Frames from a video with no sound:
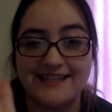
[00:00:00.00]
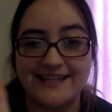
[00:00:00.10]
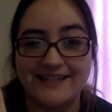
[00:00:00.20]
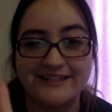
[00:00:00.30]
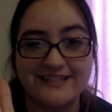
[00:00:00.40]

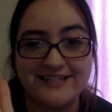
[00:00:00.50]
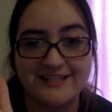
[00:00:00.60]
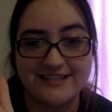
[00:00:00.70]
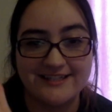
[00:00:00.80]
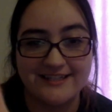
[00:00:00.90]
There is
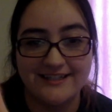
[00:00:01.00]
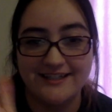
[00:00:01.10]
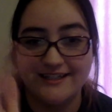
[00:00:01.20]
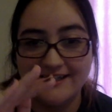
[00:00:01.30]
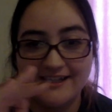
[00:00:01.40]
just.
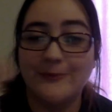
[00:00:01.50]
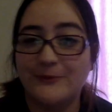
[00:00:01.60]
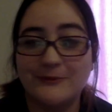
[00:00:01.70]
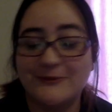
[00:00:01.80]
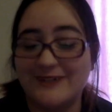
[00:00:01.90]

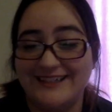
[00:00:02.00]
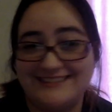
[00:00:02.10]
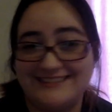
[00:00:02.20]
What?